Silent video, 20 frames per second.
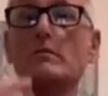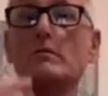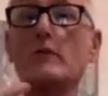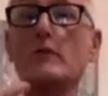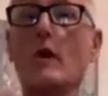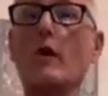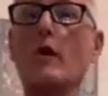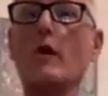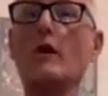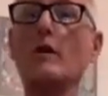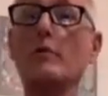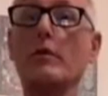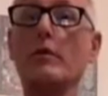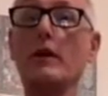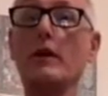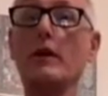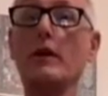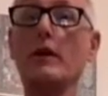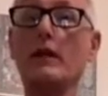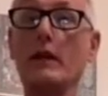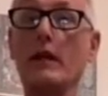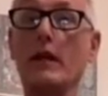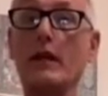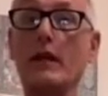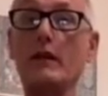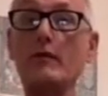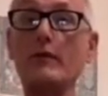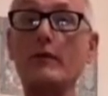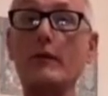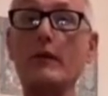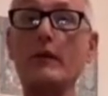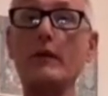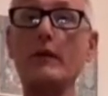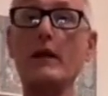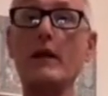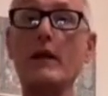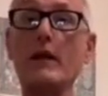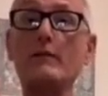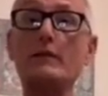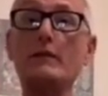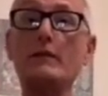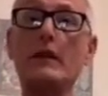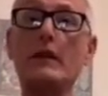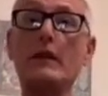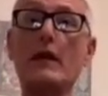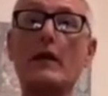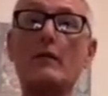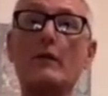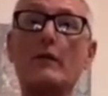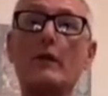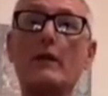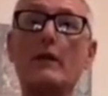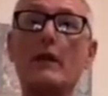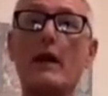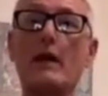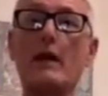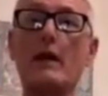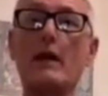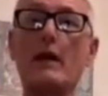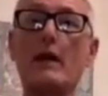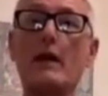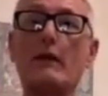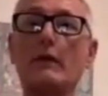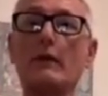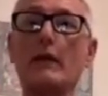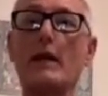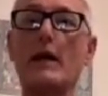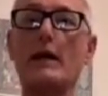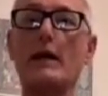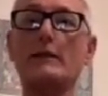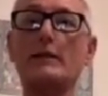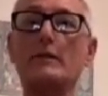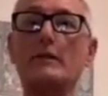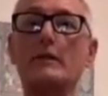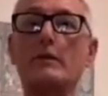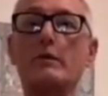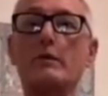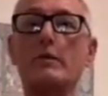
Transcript: only breathing in 4 times. Now breathe out, relax.